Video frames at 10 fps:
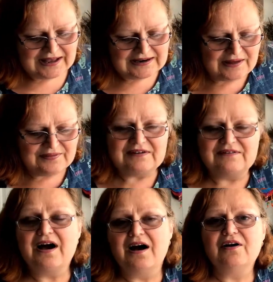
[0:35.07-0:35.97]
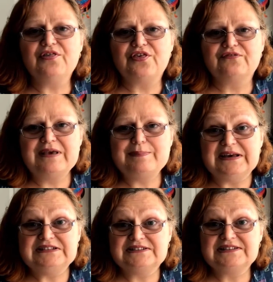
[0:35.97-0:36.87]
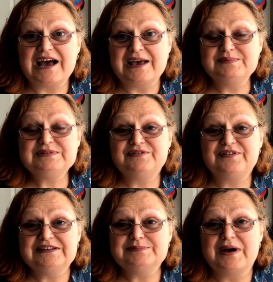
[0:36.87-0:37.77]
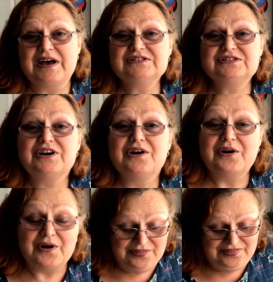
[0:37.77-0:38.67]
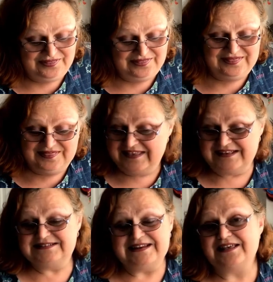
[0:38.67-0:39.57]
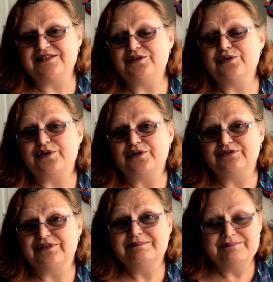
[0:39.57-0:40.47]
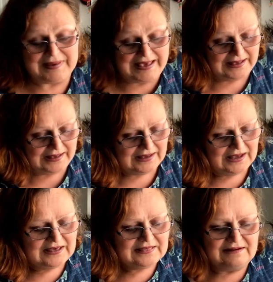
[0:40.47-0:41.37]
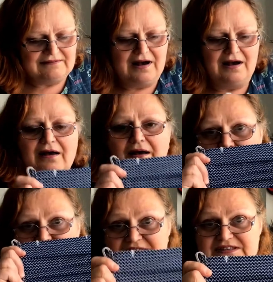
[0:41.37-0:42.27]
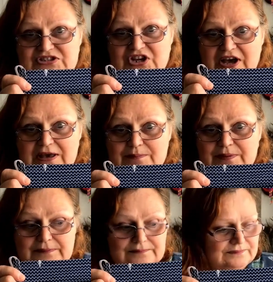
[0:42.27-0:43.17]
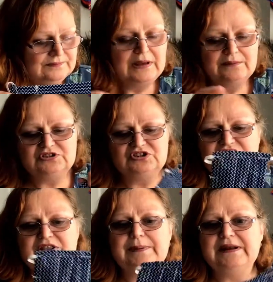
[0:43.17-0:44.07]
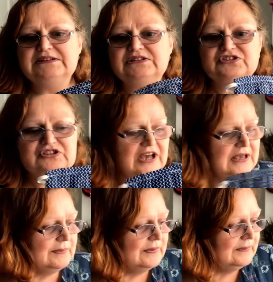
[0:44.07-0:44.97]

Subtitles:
Now, there are three basic types of face mask on the internet that you can make. There are this type, which is the pleated type.